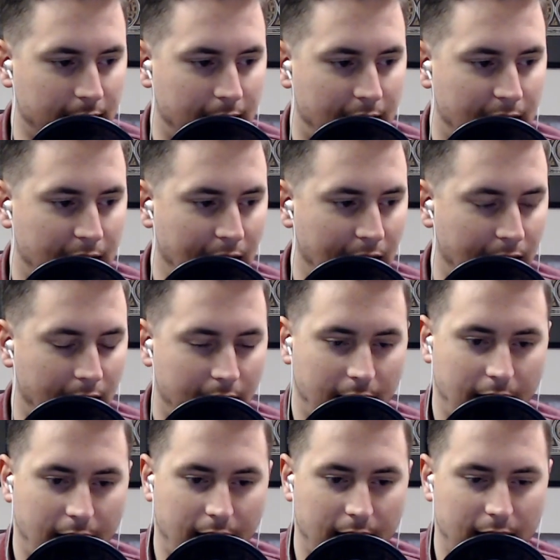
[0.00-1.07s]
Uh, and,
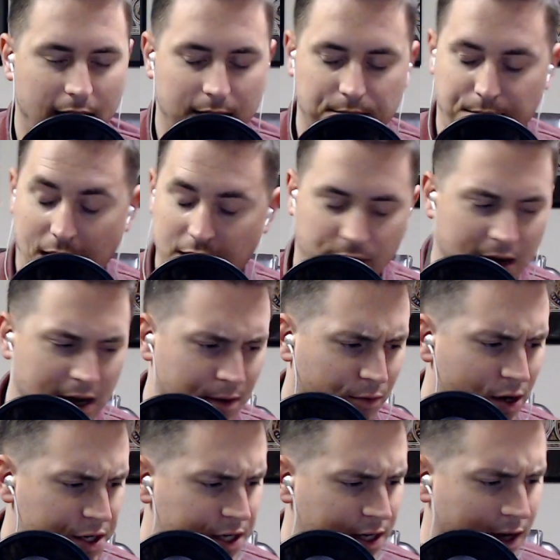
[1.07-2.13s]
and by the way, I'm
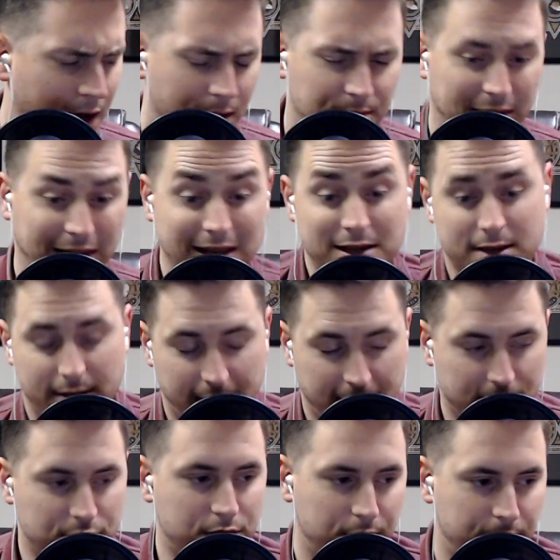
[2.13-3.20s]
watching, I'm
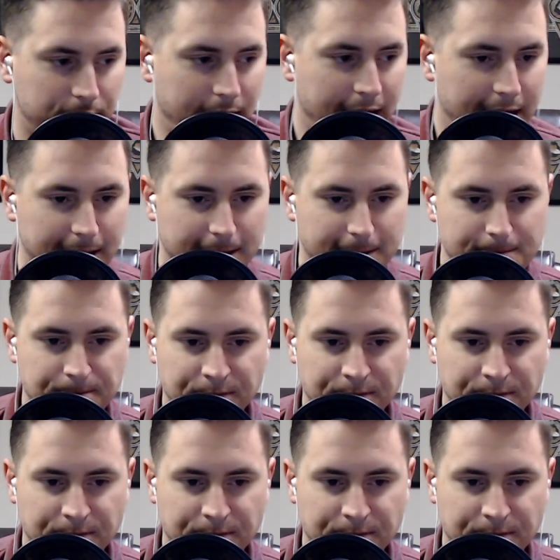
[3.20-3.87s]
listening to a